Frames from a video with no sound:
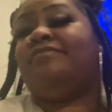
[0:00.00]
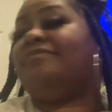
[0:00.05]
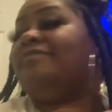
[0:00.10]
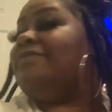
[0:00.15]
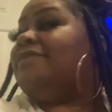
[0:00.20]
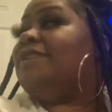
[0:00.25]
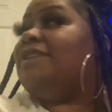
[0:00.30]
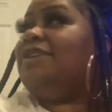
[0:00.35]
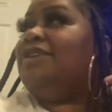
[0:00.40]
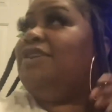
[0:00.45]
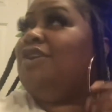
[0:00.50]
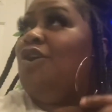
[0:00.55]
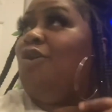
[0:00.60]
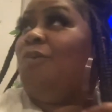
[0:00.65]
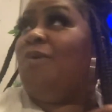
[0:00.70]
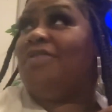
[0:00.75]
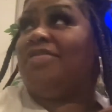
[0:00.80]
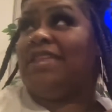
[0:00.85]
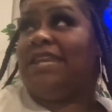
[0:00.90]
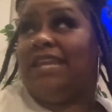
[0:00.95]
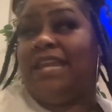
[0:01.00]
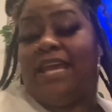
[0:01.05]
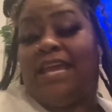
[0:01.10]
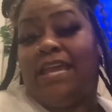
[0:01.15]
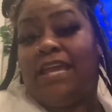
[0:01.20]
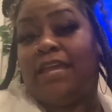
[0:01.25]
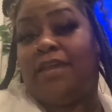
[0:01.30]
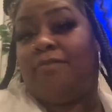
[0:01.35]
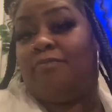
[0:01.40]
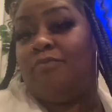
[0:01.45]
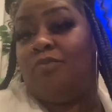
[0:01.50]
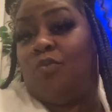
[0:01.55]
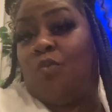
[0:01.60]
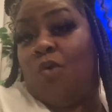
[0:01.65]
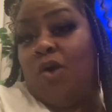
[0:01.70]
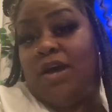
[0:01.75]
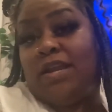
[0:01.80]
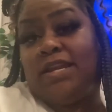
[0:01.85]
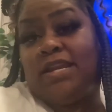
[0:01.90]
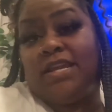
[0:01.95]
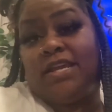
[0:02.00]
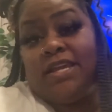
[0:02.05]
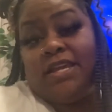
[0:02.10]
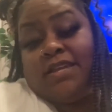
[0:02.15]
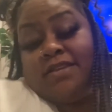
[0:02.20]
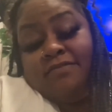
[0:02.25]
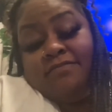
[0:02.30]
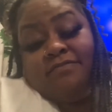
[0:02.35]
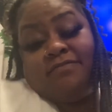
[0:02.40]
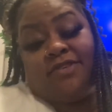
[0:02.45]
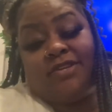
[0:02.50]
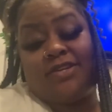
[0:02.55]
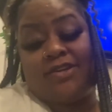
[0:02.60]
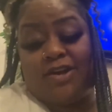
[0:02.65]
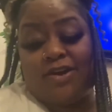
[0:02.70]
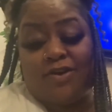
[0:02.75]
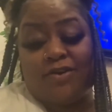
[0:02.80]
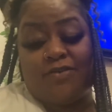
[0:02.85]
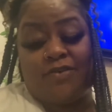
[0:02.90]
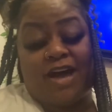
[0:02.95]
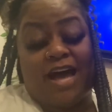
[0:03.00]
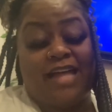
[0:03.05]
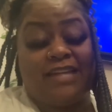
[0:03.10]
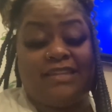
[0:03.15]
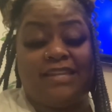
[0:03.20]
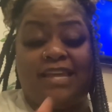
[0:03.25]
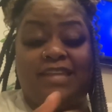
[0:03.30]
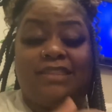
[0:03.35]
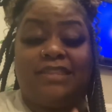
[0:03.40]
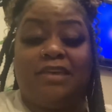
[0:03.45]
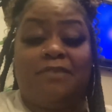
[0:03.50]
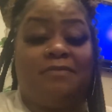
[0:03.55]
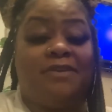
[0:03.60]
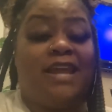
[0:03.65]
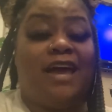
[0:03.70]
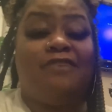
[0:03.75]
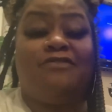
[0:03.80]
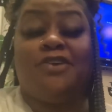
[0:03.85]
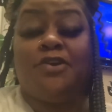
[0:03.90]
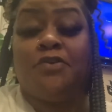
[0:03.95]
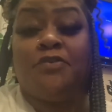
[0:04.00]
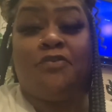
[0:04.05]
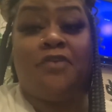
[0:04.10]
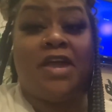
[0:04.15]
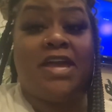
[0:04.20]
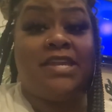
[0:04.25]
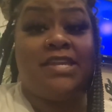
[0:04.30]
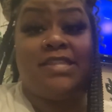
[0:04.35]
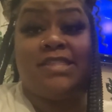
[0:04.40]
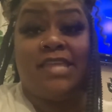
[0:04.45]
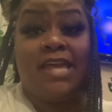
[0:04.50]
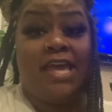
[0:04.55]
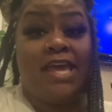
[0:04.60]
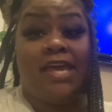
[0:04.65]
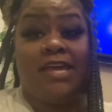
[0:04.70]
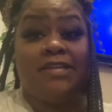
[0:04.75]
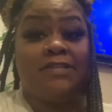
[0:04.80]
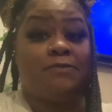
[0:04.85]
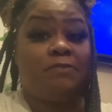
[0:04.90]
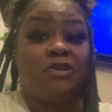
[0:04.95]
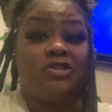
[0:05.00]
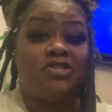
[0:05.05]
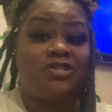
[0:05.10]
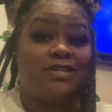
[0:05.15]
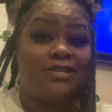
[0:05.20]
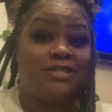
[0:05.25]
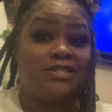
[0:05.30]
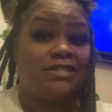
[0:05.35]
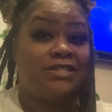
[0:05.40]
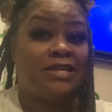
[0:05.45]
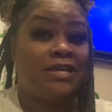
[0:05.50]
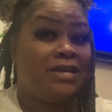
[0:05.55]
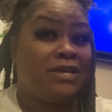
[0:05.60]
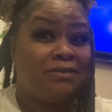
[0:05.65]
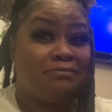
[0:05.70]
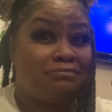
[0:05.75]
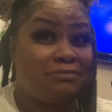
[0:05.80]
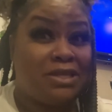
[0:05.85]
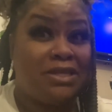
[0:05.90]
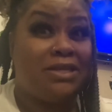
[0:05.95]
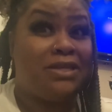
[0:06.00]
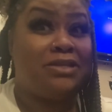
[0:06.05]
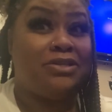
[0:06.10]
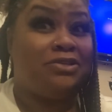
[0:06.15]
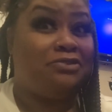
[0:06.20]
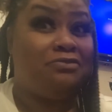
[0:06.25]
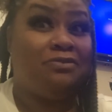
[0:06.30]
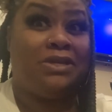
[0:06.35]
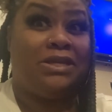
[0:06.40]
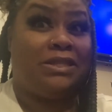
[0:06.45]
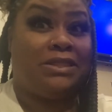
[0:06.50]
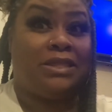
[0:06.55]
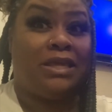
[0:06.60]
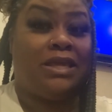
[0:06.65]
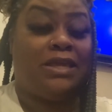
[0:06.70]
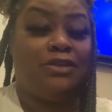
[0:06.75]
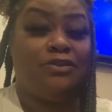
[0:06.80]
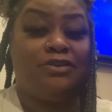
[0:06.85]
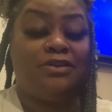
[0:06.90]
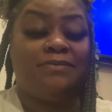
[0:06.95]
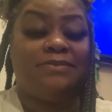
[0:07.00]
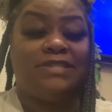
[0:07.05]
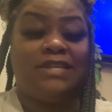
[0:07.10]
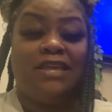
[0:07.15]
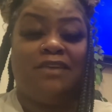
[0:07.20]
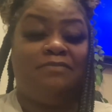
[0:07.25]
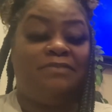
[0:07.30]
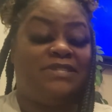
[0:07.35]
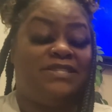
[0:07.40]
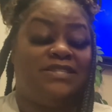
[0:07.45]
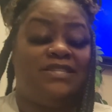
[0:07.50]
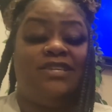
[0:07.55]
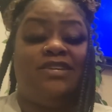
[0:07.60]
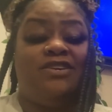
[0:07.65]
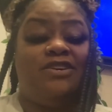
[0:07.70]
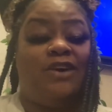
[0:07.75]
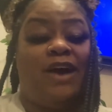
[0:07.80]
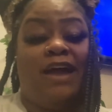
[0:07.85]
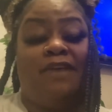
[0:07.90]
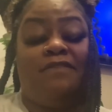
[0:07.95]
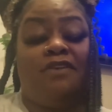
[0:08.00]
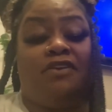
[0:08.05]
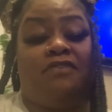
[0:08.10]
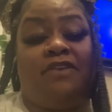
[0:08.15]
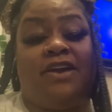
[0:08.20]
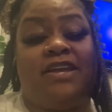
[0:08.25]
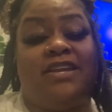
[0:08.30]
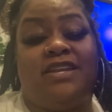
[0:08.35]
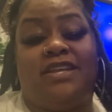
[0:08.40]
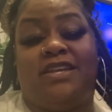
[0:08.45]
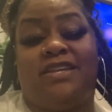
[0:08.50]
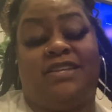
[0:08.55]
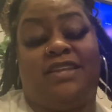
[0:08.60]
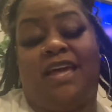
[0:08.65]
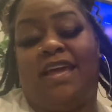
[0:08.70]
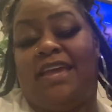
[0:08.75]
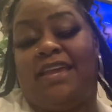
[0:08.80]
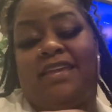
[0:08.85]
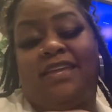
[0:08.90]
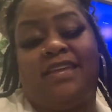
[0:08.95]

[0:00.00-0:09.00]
you know, with a name wanted it, you know, I let them. And I regretted that, especially because it didn't do anything. You know what I'm saying? But still, I regretted it. Like,